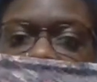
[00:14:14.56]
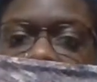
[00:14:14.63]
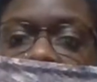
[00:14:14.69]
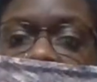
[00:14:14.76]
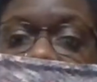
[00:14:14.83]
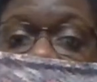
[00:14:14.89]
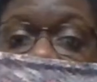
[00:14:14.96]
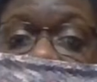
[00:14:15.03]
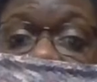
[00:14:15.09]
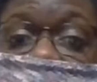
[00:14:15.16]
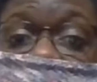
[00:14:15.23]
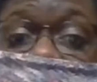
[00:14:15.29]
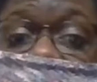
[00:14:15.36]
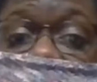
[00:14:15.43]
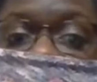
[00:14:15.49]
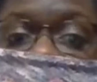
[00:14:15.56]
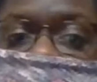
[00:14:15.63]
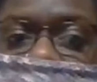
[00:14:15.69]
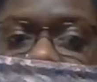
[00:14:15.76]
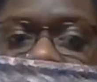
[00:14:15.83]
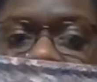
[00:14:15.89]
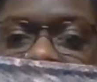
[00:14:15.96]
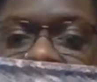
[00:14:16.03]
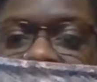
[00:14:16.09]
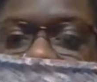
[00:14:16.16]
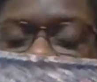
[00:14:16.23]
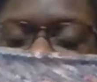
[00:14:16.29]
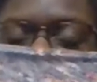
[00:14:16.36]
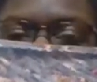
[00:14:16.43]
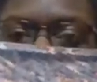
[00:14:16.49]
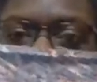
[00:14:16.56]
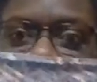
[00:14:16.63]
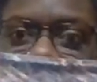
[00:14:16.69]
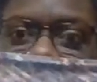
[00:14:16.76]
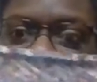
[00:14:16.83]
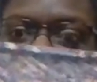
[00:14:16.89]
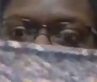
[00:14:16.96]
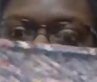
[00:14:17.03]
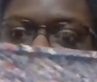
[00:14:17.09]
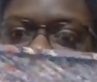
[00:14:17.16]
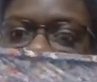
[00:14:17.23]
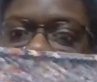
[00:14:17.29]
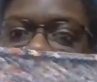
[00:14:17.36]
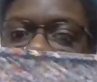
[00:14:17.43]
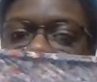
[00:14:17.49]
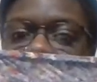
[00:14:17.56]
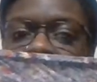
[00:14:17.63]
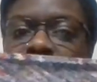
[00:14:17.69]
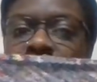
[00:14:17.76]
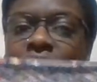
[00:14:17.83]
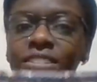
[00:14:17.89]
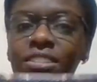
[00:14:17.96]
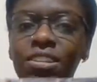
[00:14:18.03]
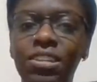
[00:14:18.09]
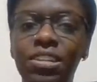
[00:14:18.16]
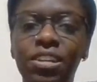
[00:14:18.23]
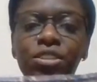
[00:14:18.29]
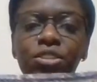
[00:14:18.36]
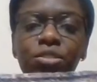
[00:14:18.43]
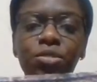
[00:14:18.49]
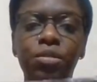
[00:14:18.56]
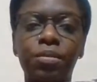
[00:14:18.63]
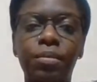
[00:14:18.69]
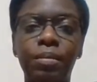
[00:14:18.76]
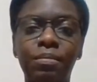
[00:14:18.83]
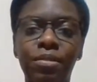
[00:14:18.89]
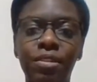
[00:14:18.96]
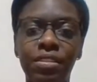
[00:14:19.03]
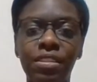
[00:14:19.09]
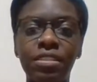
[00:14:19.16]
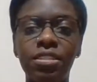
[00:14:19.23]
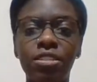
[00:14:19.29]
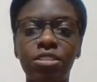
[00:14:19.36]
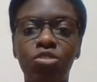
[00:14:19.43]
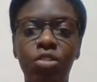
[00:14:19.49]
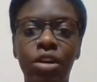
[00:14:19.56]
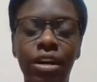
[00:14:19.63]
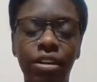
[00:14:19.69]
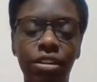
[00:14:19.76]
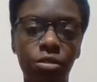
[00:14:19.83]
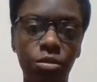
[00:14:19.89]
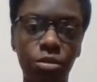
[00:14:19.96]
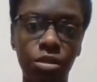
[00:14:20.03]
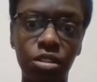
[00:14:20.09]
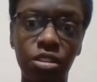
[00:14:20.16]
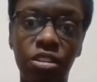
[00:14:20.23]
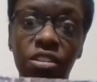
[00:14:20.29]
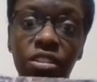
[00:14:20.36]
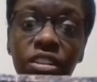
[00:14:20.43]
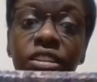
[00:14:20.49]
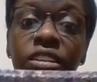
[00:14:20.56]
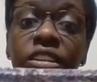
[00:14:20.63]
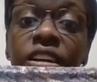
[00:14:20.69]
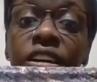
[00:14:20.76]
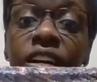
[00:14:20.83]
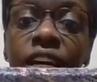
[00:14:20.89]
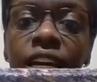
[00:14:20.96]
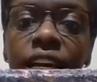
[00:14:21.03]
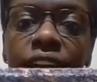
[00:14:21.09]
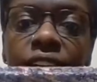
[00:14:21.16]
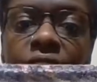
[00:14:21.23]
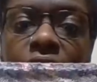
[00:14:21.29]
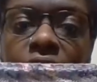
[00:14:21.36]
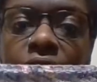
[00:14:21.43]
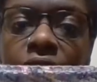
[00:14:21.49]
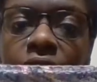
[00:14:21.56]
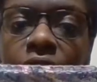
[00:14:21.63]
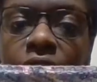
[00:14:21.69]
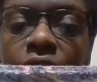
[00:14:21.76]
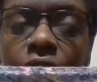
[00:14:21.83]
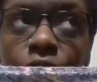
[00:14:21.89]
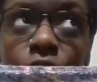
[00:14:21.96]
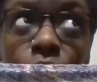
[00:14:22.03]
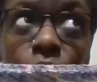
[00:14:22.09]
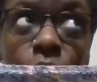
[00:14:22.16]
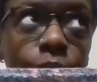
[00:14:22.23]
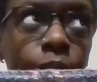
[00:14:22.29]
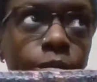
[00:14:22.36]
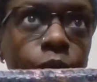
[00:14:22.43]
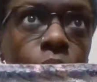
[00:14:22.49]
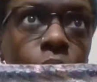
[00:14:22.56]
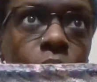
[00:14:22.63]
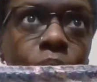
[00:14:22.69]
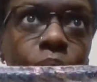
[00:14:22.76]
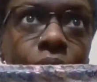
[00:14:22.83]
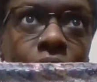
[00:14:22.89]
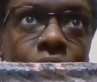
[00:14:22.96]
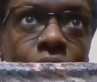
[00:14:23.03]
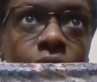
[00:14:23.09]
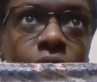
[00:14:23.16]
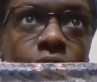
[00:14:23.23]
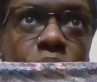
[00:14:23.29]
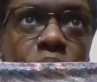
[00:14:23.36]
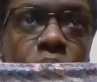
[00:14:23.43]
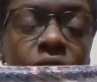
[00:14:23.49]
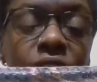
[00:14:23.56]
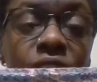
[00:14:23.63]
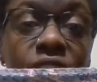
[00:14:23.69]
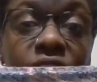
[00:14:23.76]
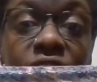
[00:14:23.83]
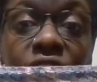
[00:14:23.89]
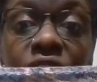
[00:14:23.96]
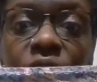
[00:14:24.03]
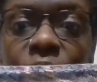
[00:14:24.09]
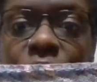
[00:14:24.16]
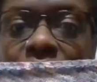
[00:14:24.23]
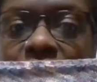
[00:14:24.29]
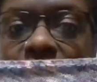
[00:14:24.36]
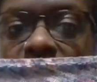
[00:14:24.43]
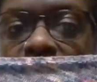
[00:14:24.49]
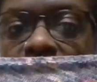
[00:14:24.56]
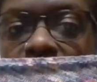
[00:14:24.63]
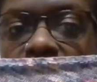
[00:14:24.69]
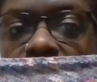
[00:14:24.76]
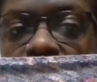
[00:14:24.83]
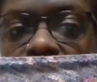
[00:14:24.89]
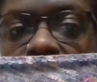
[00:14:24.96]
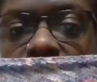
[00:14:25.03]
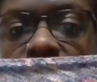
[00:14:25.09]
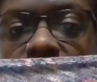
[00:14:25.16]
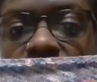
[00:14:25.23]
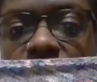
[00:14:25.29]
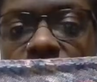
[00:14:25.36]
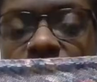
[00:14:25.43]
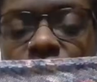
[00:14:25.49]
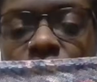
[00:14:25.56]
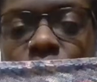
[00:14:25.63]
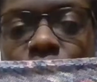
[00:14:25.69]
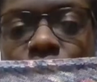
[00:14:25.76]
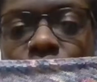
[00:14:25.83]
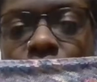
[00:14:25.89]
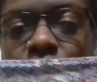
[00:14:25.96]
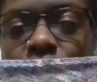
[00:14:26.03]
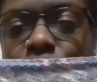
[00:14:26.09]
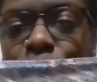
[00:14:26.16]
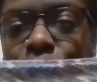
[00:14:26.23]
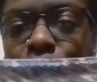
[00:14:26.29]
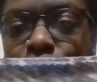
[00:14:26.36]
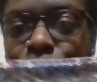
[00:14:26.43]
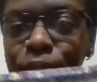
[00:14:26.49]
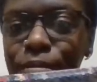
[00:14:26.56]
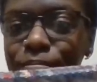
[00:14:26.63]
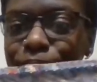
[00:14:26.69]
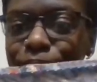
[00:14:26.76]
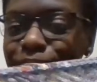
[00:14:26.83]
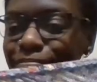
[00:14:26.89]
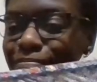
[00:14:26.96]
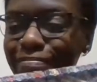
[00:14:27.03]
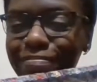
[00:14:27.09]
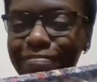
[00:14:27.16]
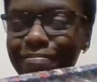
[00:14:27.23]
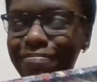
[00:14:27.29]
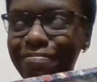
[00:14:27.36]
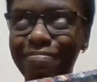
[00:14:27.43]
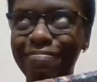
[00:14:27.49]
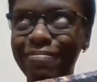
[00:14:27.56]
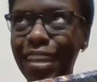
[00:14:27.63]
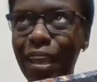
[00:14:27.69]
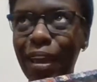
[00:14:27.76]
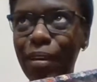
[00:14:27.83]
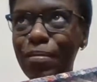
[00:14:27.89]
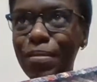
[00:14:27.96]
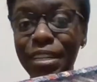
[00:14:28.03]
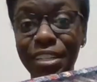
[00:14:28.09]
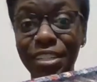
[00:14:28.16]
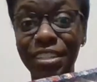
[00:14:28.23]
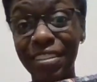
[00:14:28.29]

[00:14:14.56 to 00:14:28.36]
And yeah, so there it is. Now this yarn I do remember. This is Dragon Horde yarn, and I don't remember what base, but the colorway is Don't You Want Me Baby, which